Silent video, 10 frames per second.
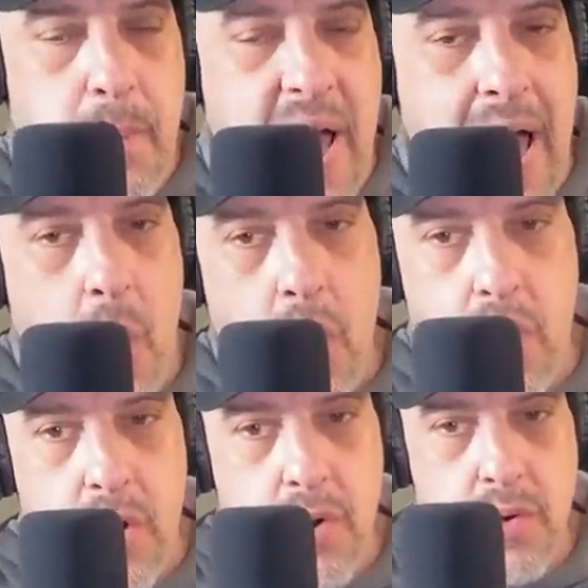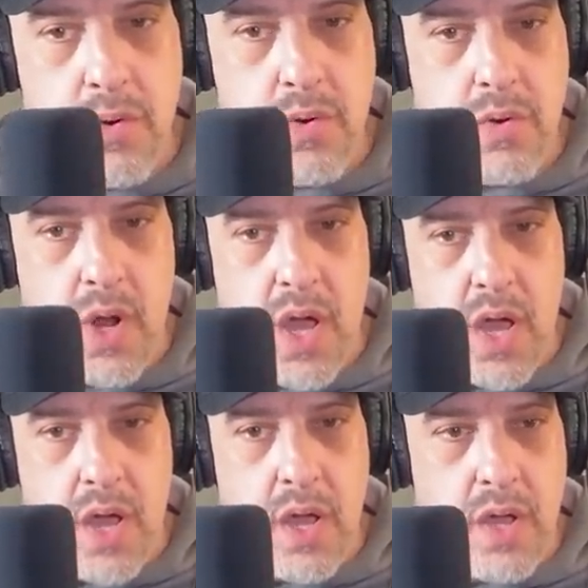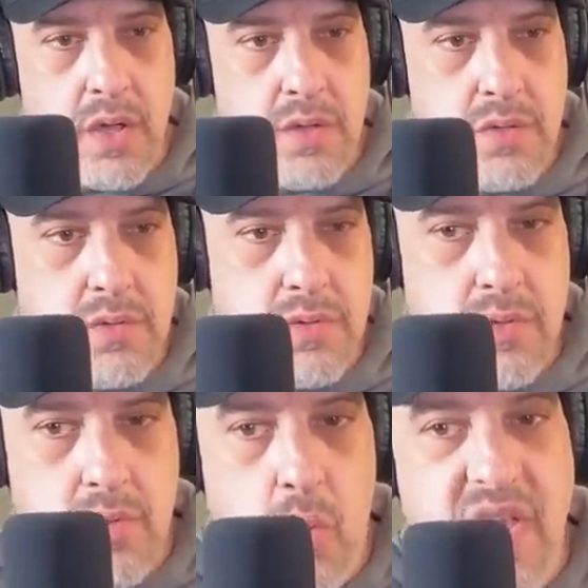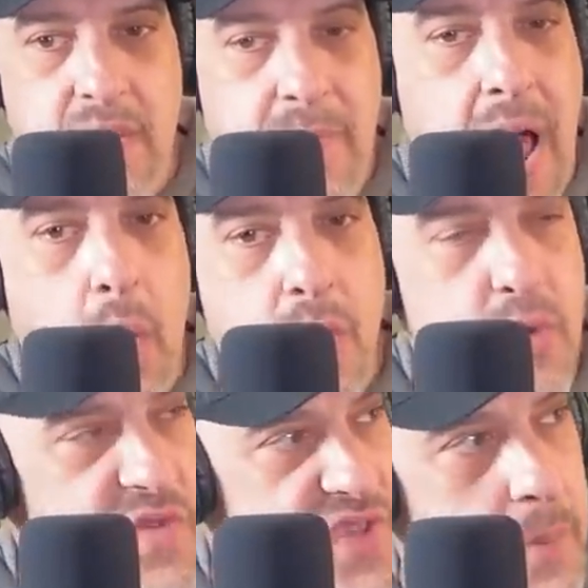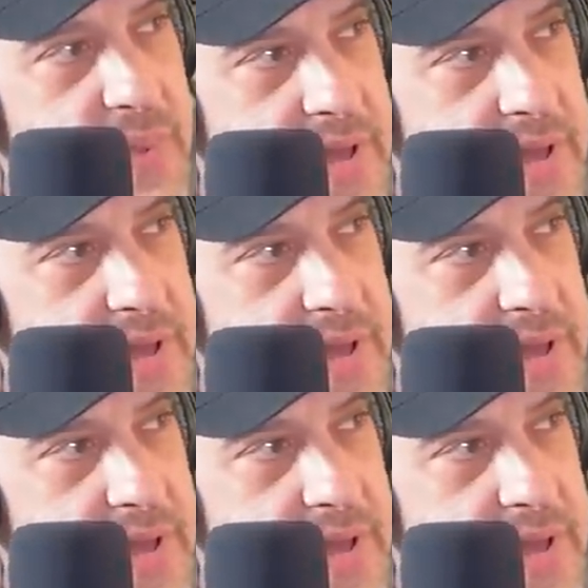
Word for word: power, uh, the way that power moves up